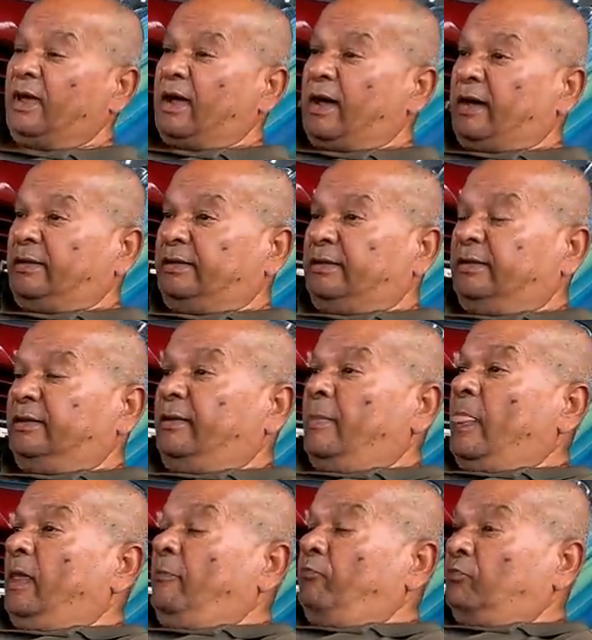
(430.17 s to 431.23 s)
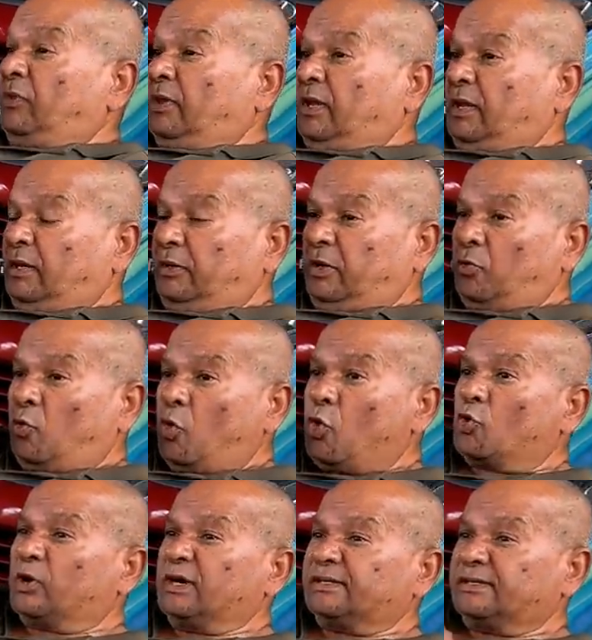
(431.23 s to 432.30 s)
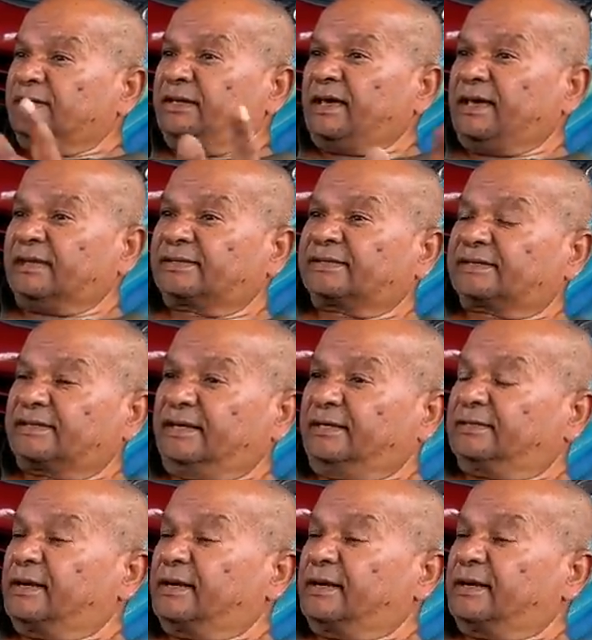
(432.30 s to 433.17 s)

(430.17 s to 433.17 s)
And... The workers in the estate